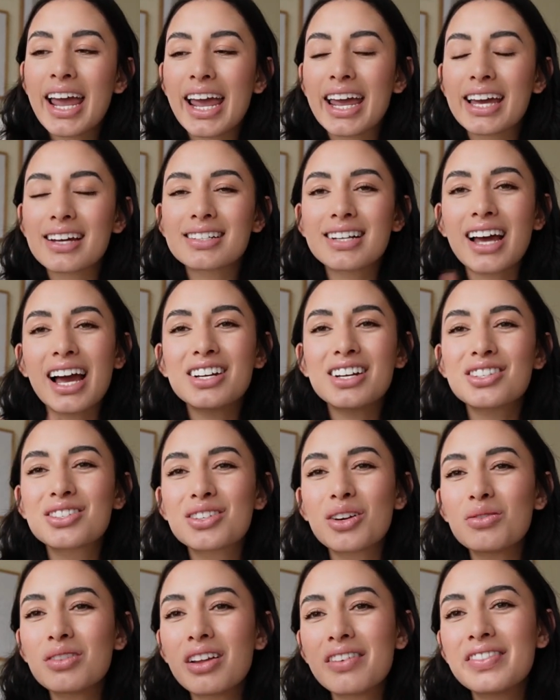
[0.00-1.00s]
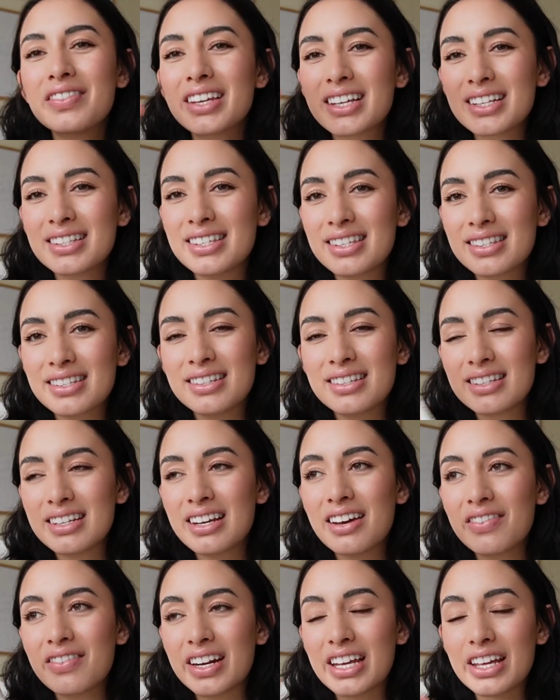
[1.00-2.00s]
And I just don't love the consistency
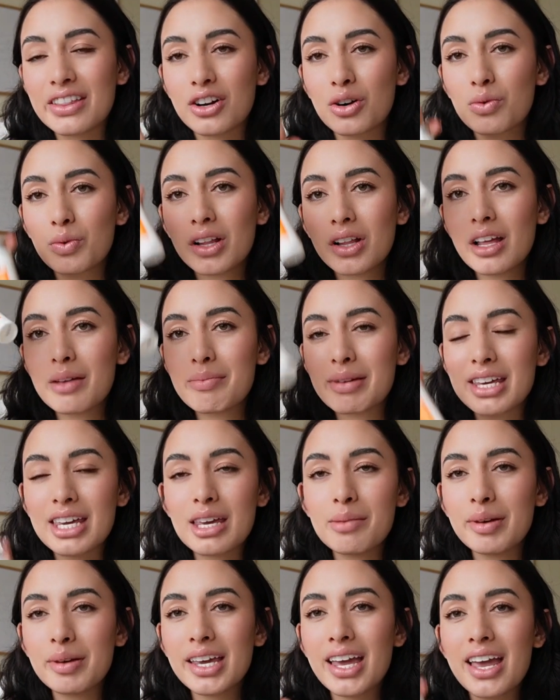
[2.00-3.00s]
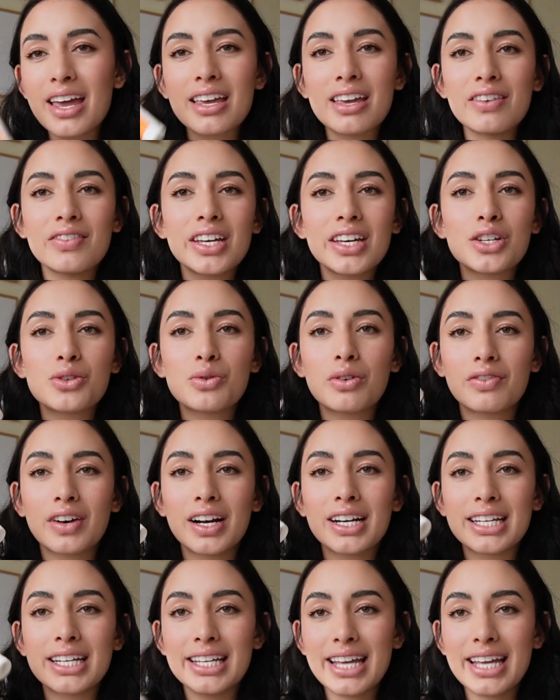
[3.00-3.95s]
of it either. Will I be keeping it and giving it to a friend?